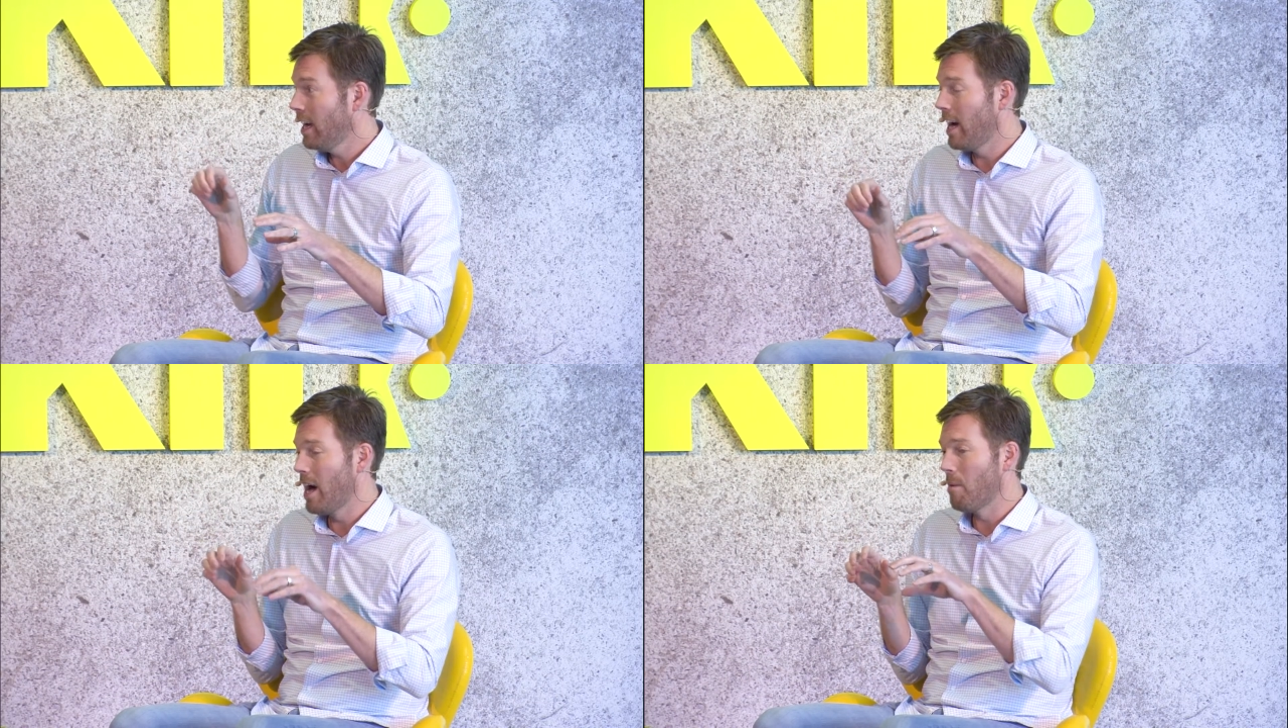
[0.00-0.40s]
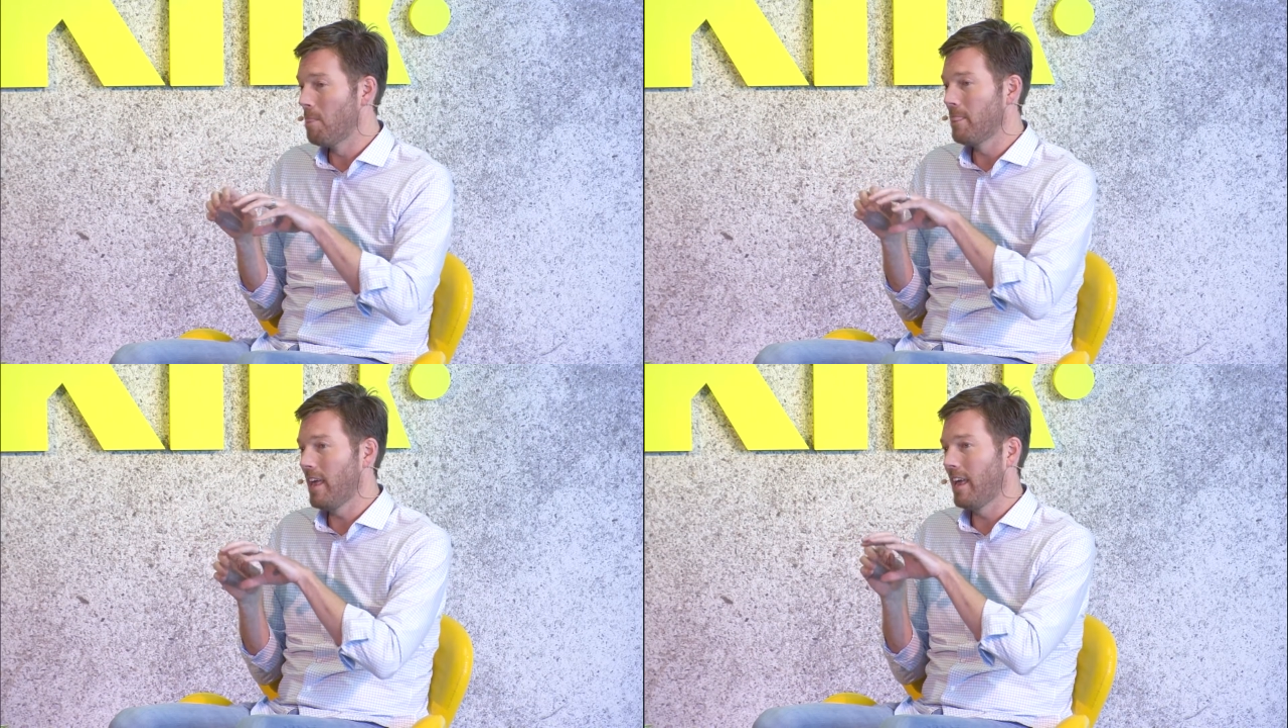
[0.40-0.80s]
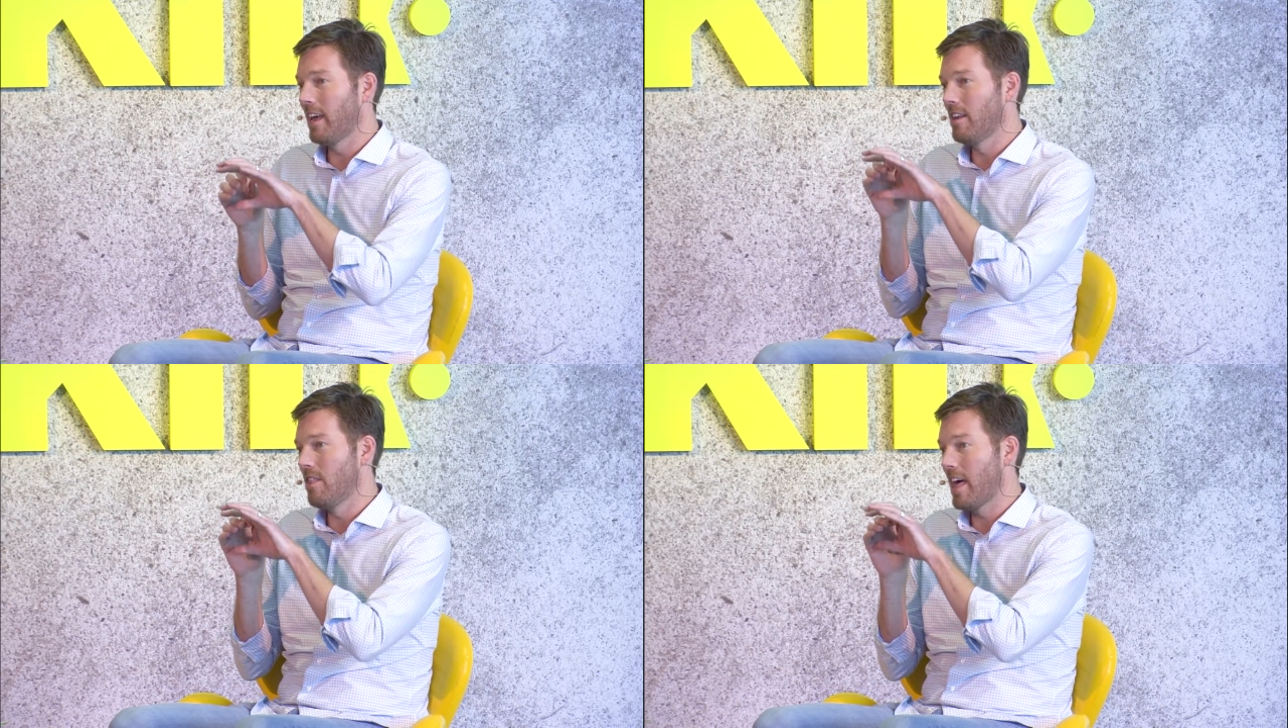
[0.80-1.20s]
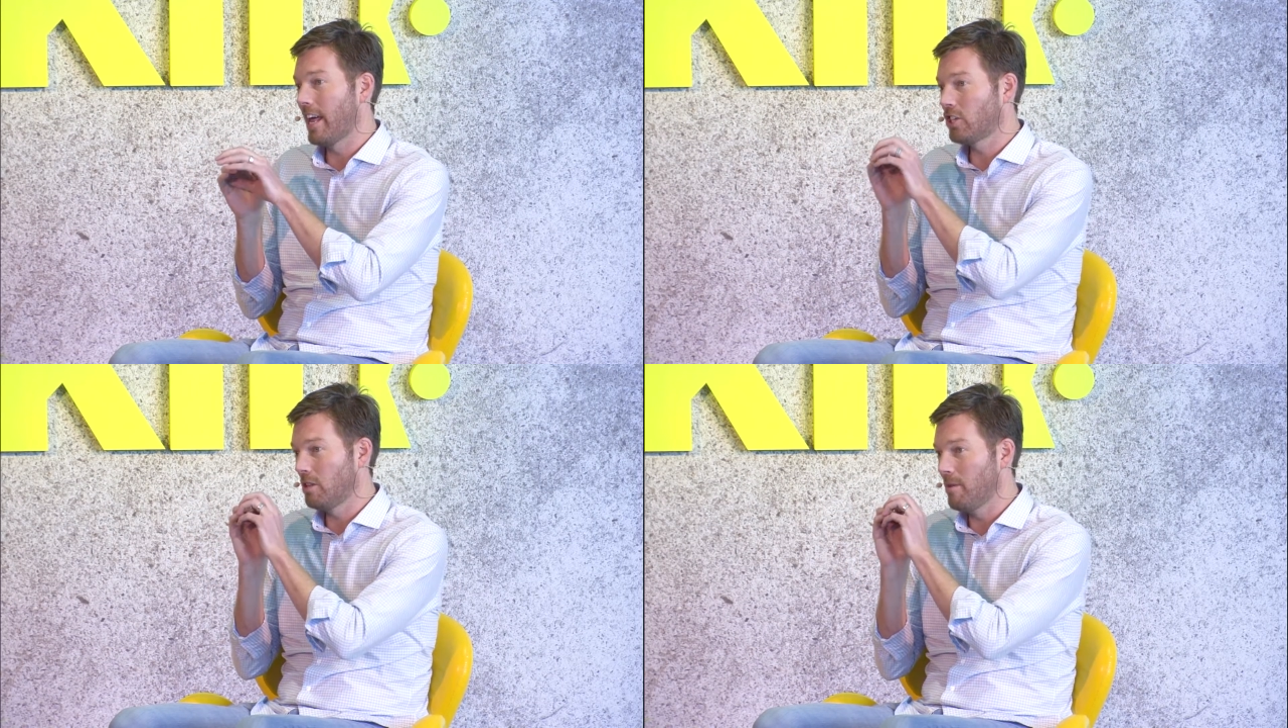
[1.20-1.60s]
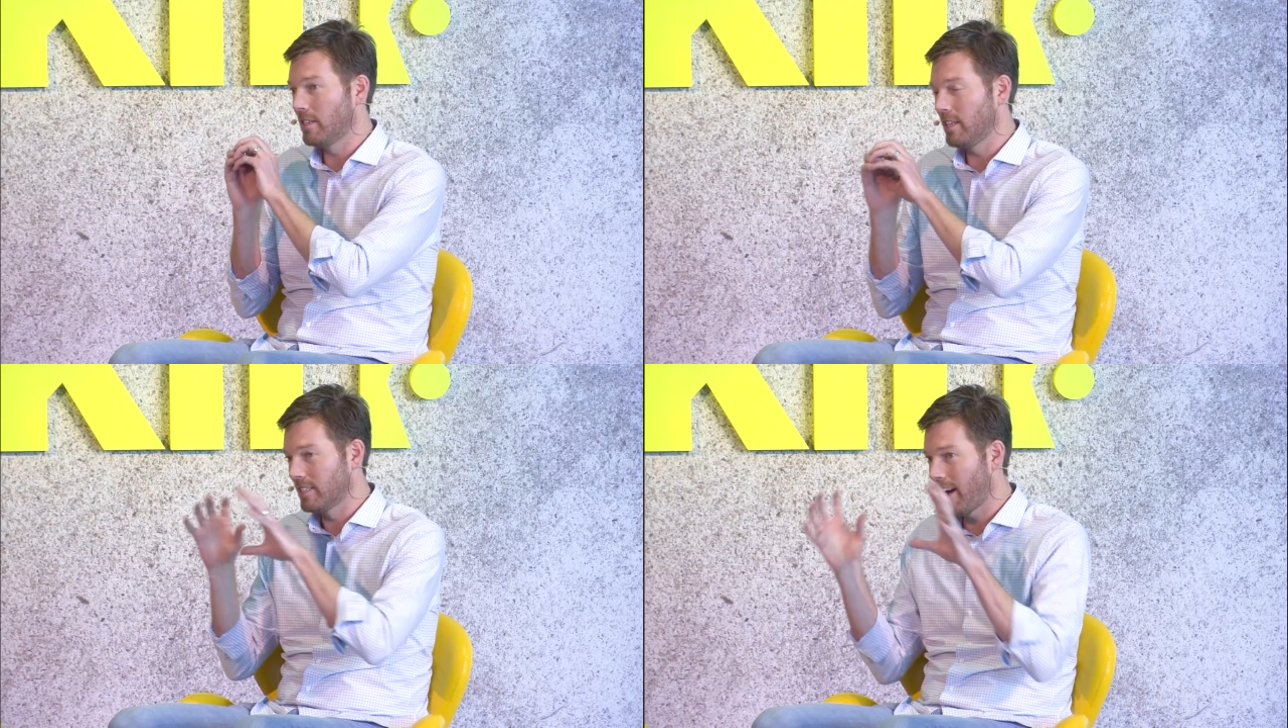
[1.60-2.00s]
and that actually
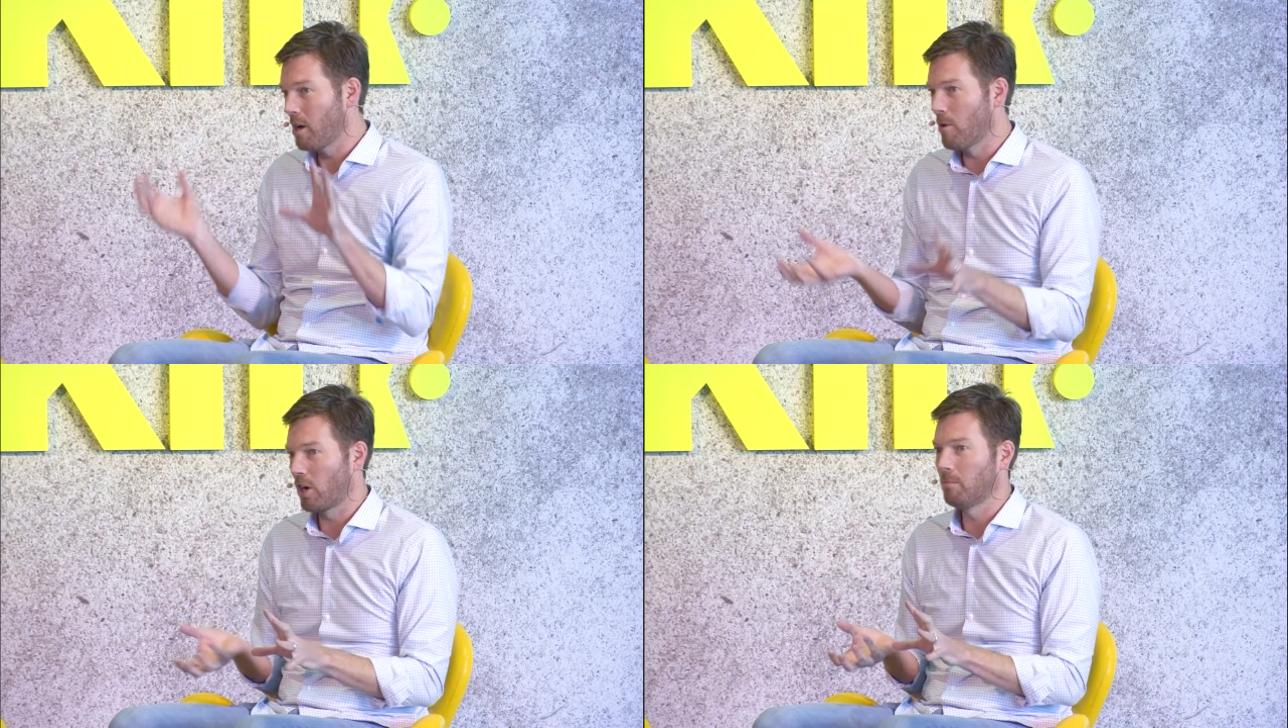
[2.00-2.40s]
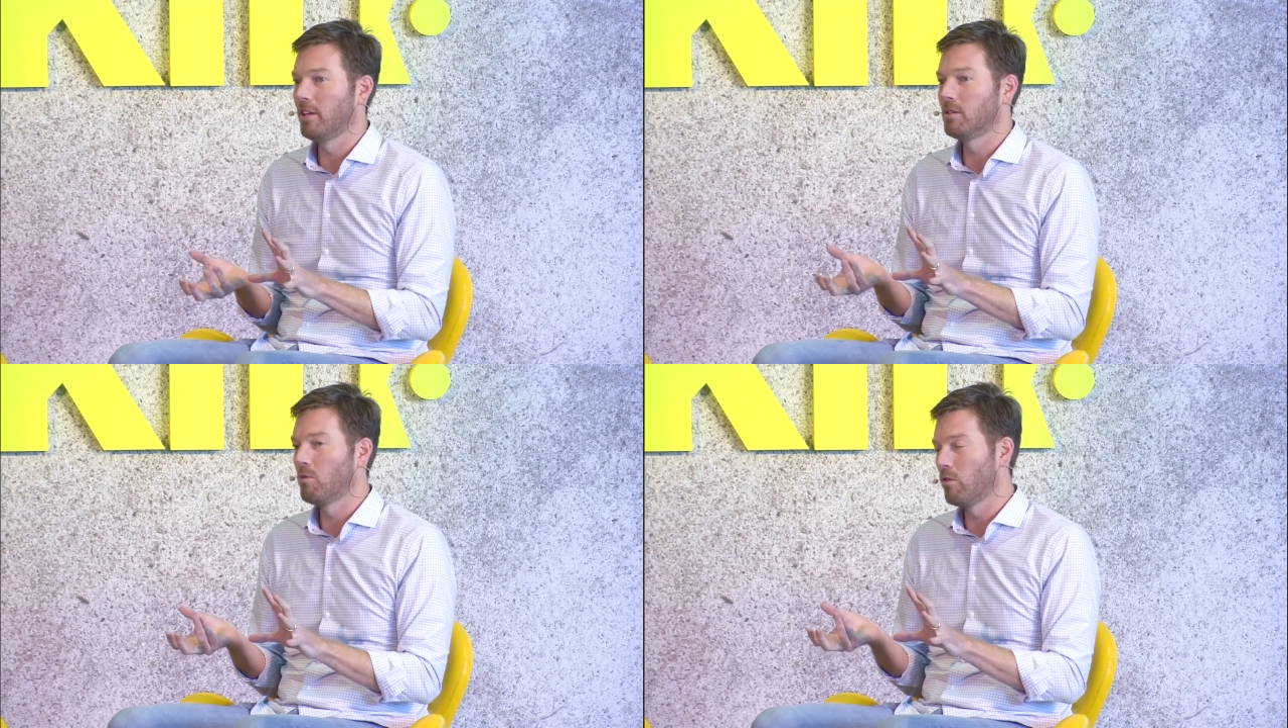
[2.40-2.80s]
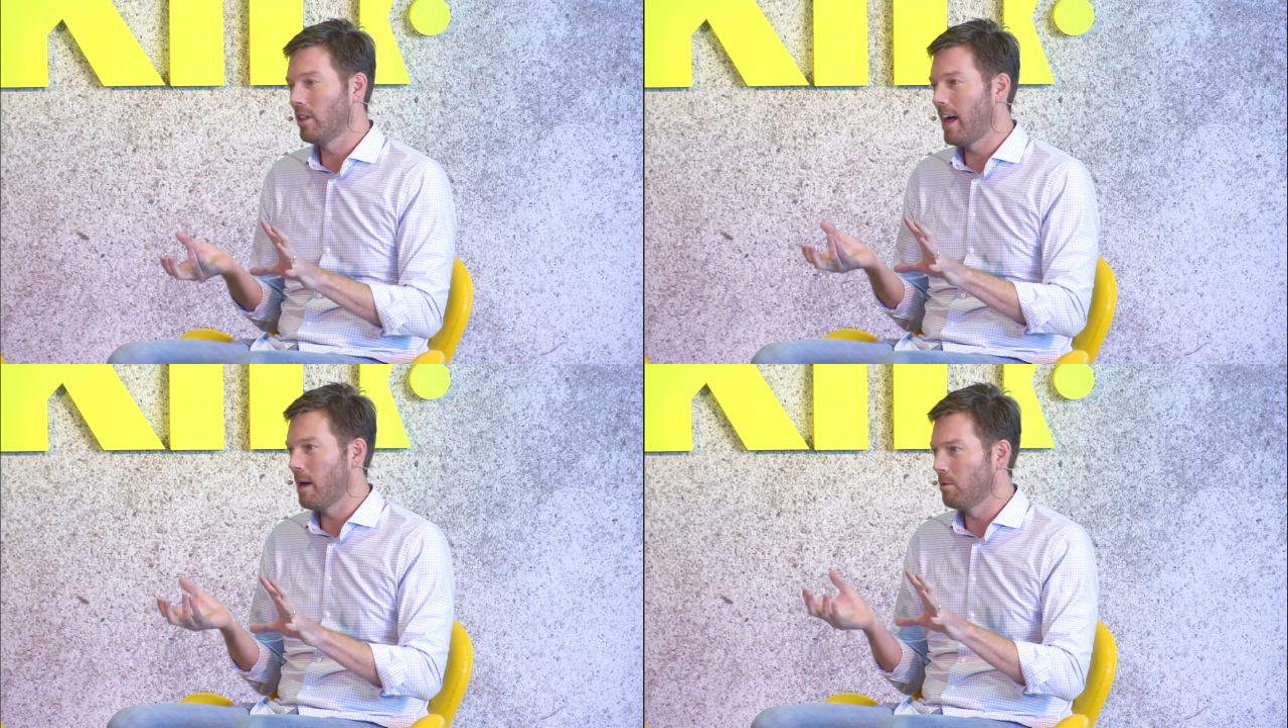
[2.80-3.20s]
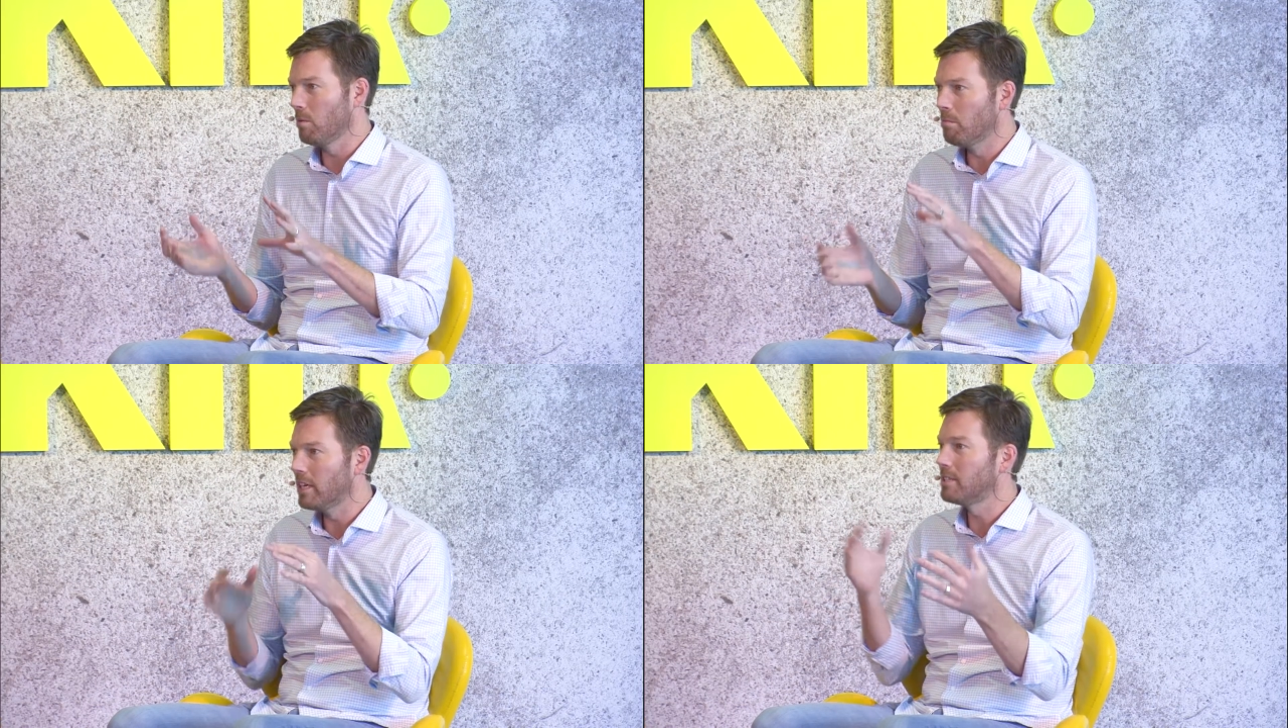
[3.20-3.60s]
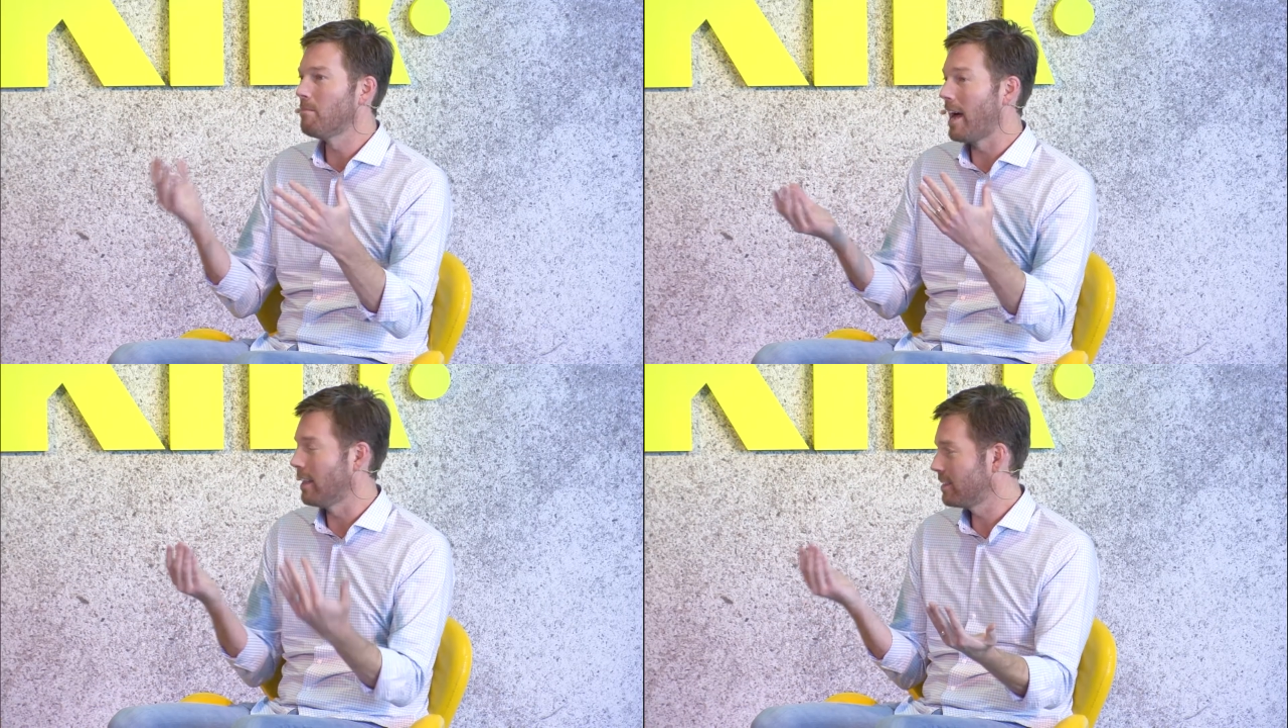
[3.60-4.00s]
makes the entire marketplace more reliable. But it's a
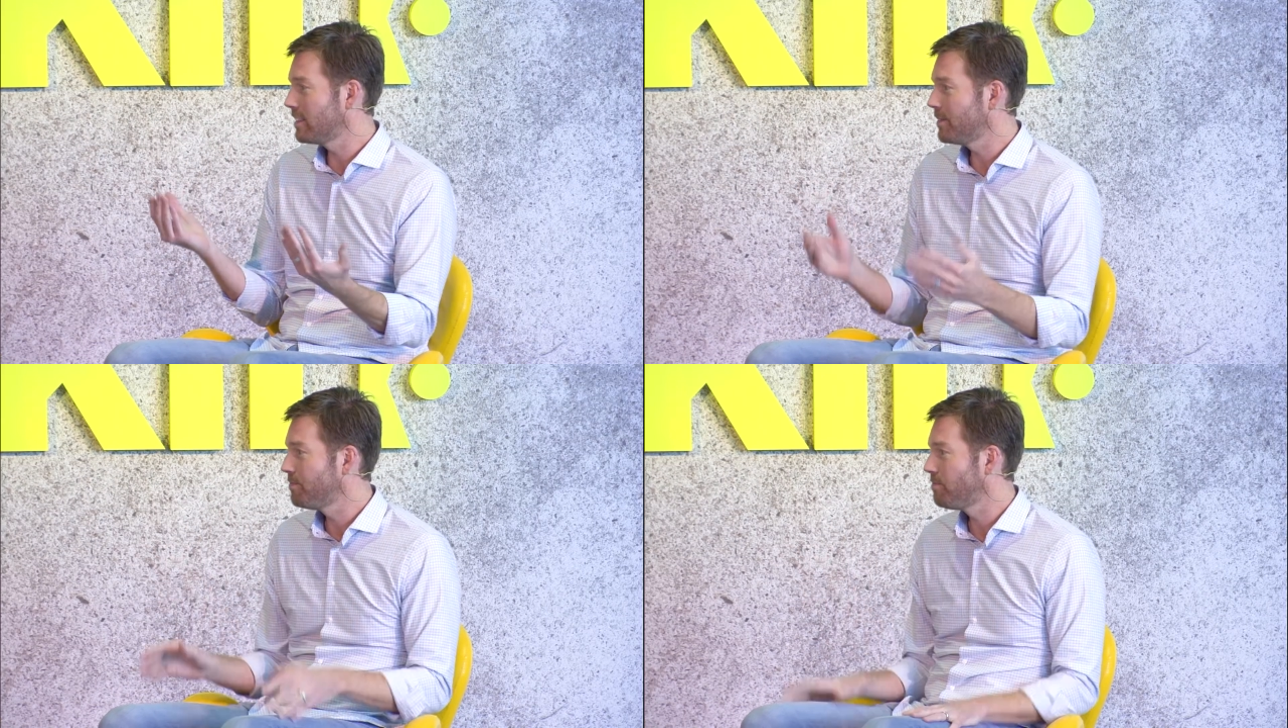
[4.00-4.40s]
balance.